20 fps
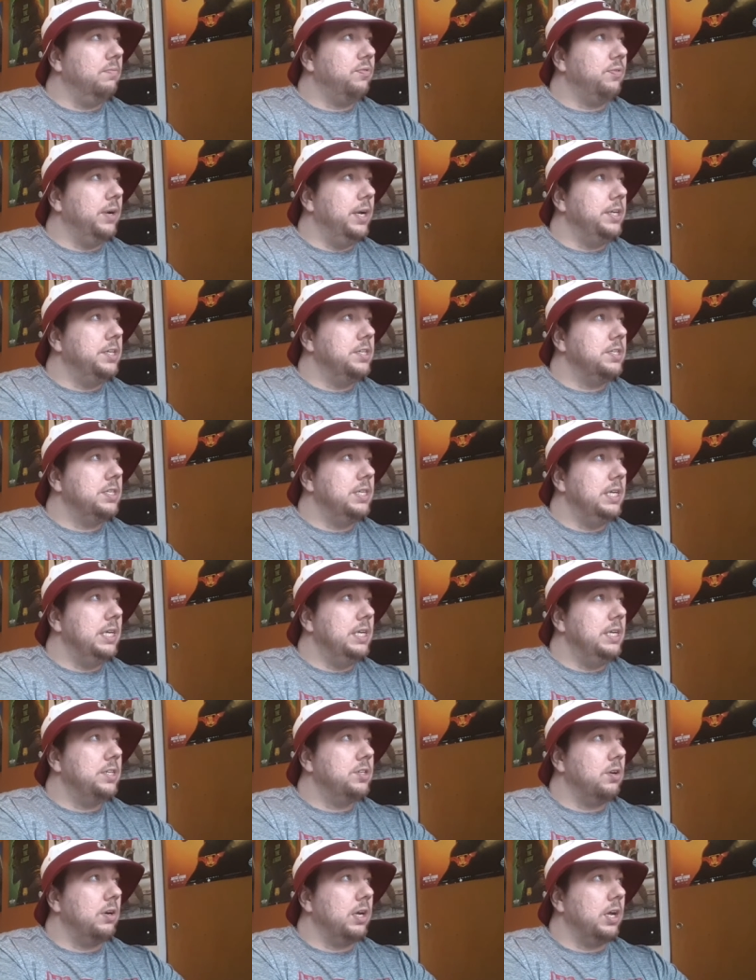Free
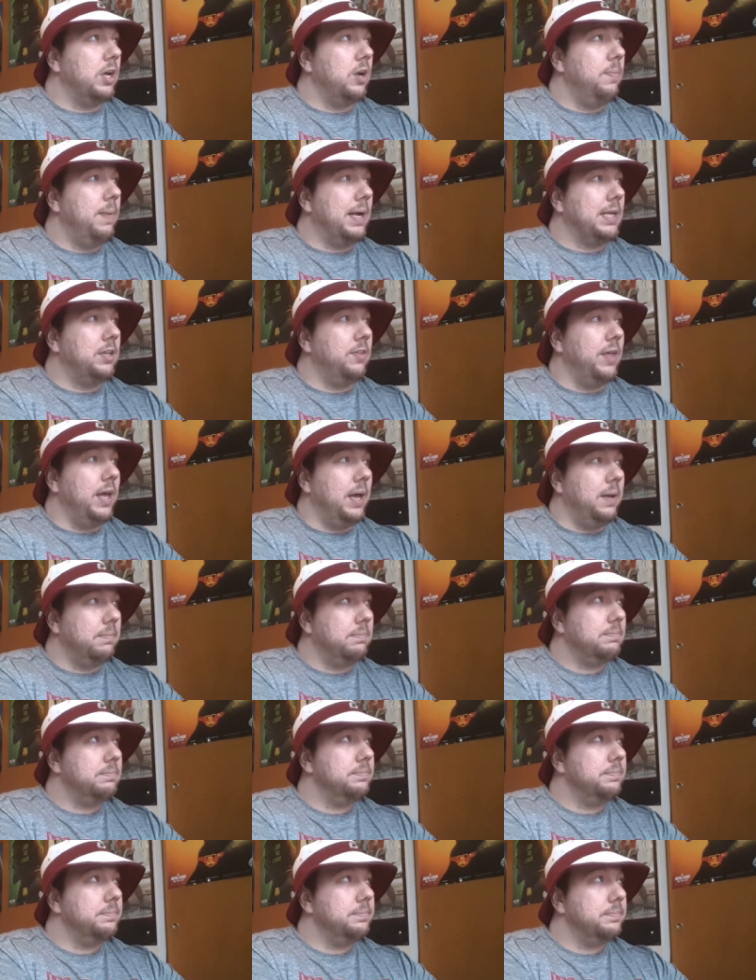agency. Sorry, I gotta go back to
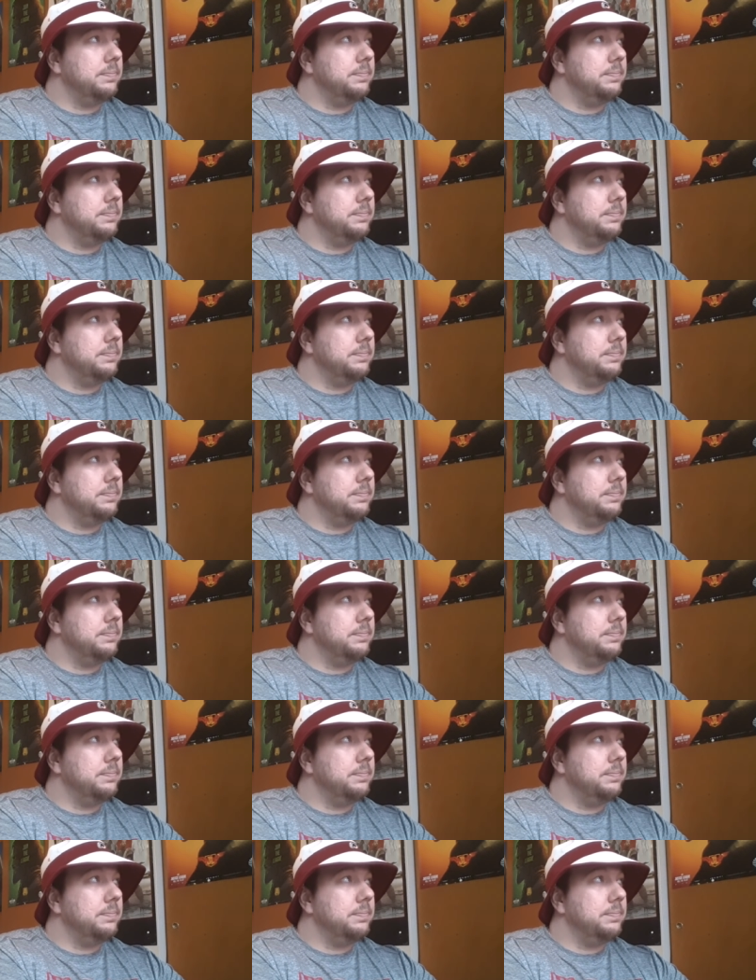that.